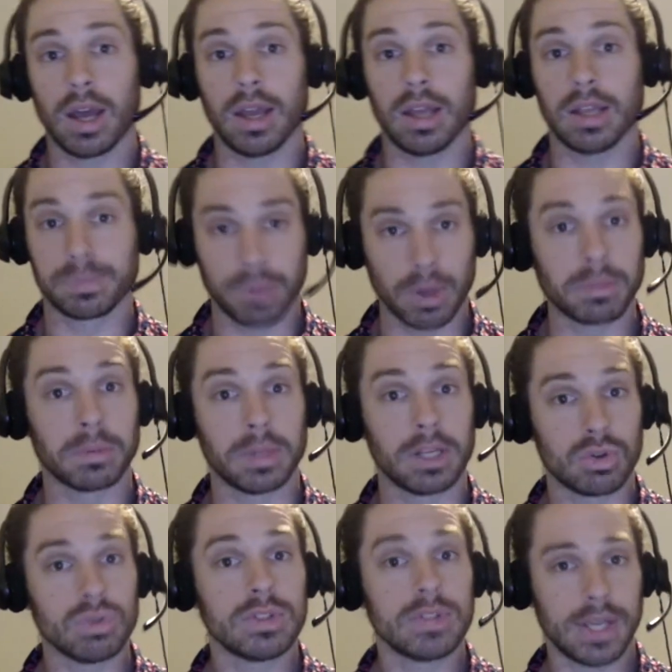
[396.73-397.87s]
It's probably a
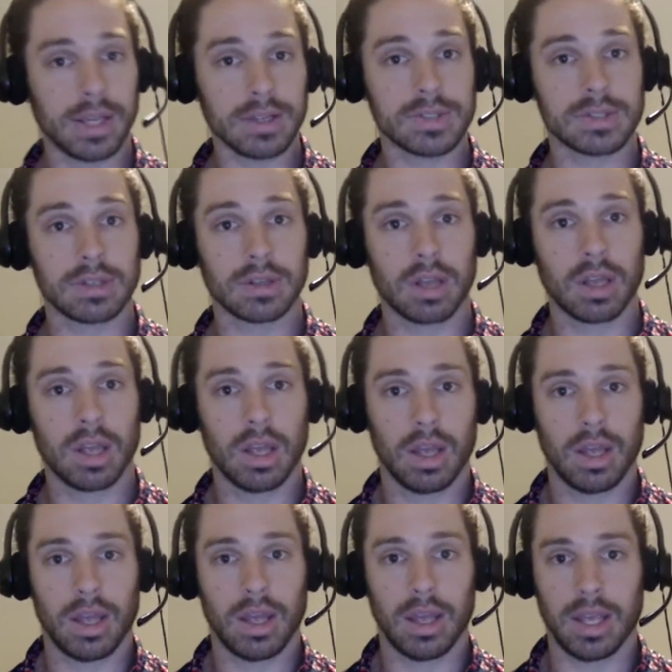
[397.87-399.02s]
good text.
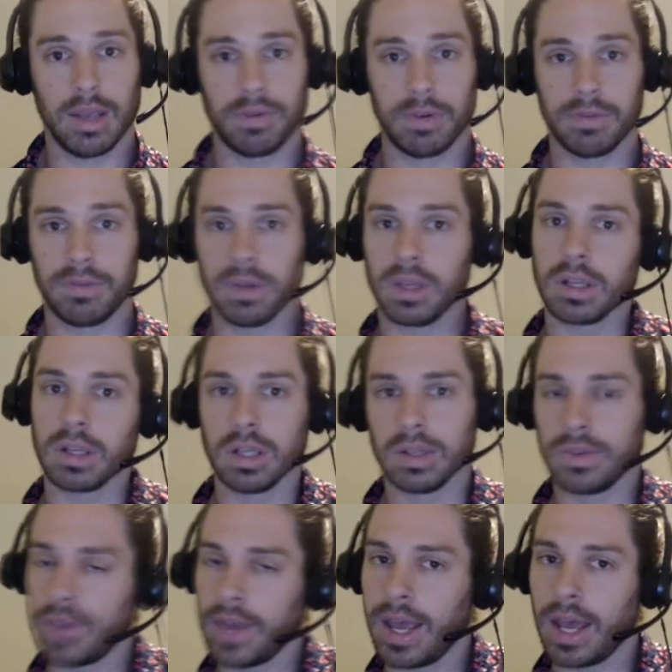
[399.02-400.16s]
If you're feeling a little
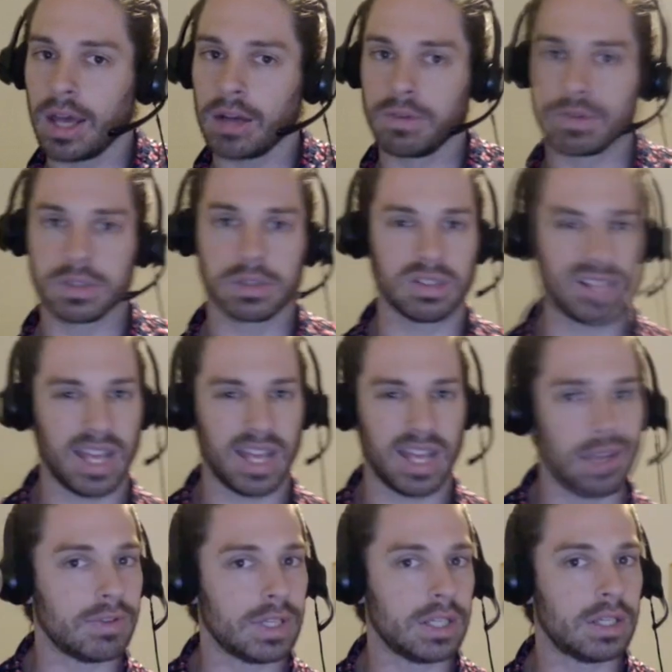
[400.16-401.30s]
down, if it's a little
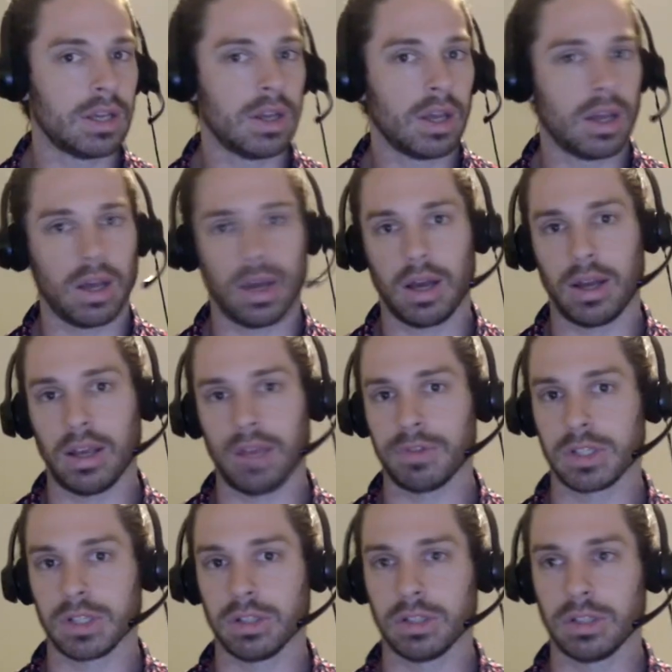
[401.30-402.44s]
heavy, if
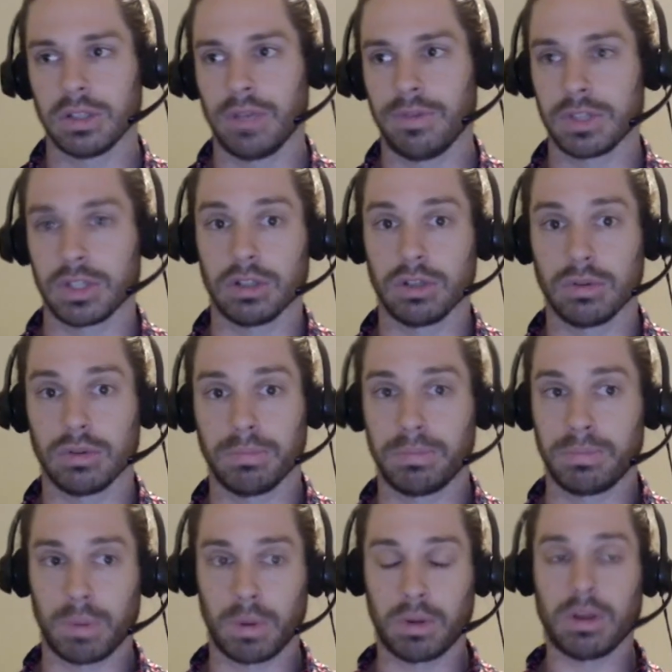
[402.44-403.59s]
it's a little
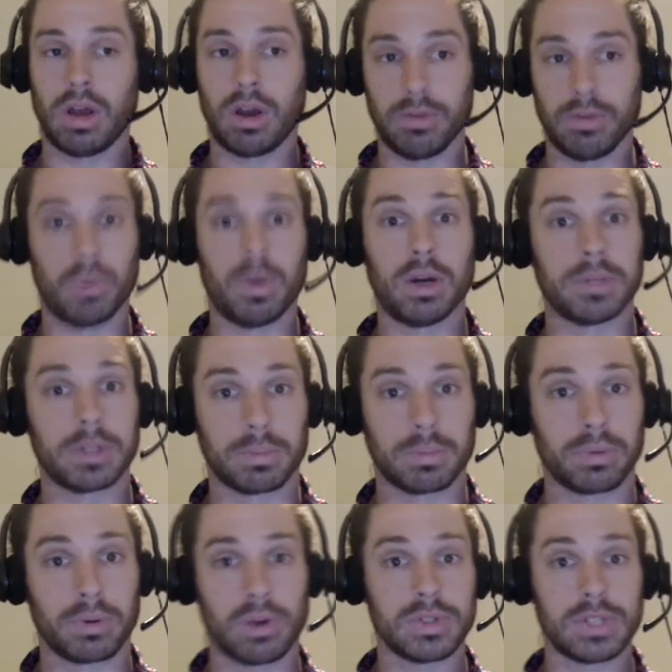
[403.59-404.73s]
overwhelming to
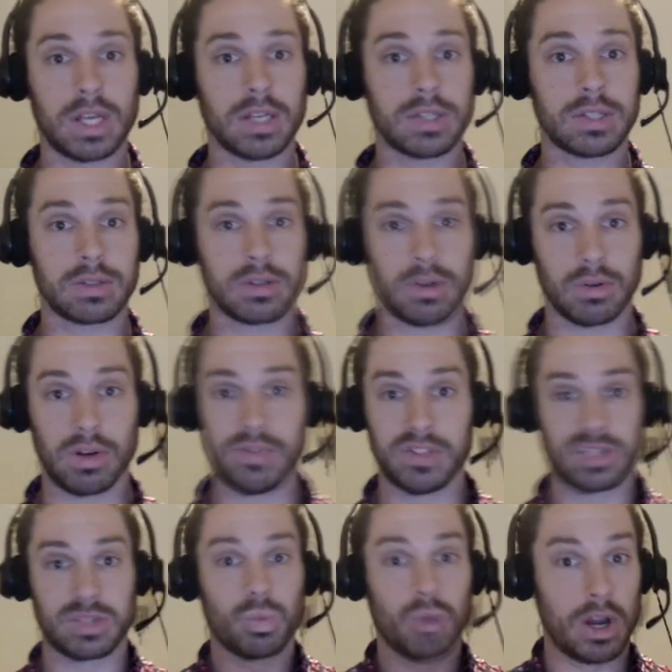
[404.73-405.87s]
process, or even
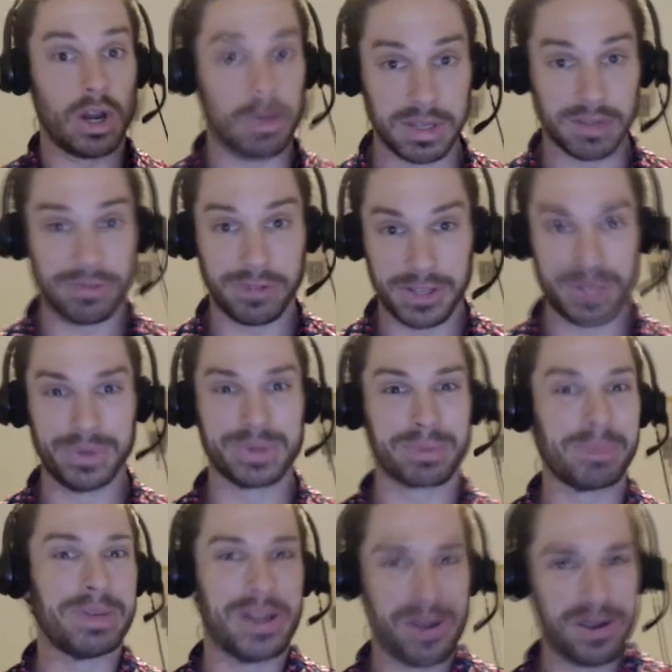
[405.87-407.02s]
just whelming for you is
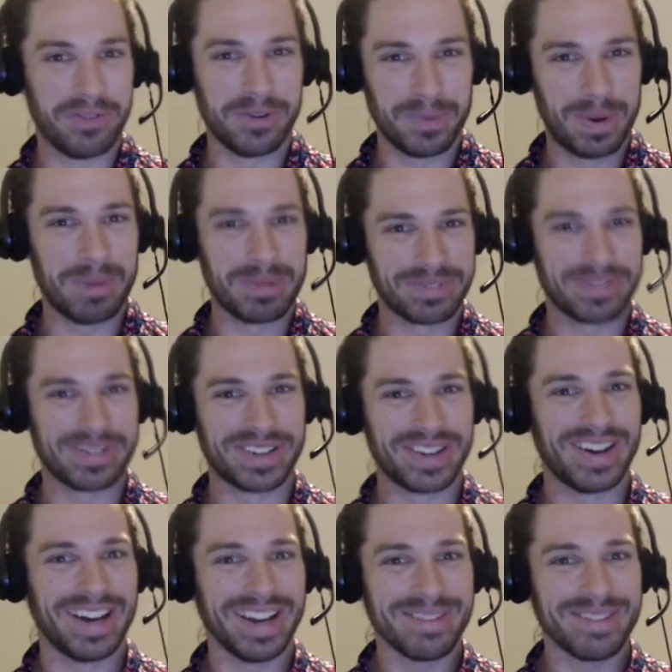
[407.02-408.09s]
probably overwhelming for a guy.